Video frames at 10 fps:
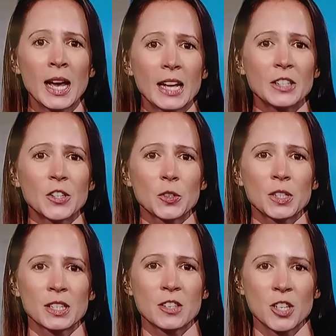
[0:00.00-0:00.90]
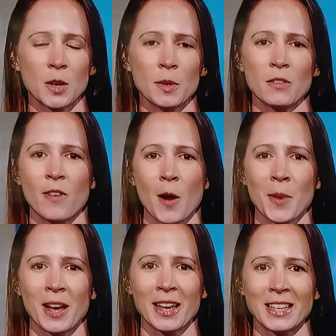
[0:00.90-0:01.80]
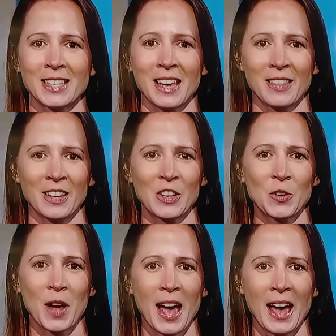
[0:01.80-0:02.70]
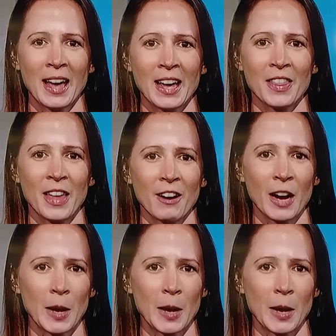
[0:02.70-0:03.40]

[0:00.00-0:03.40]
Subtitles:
And so since GW Pharma is in the UK, they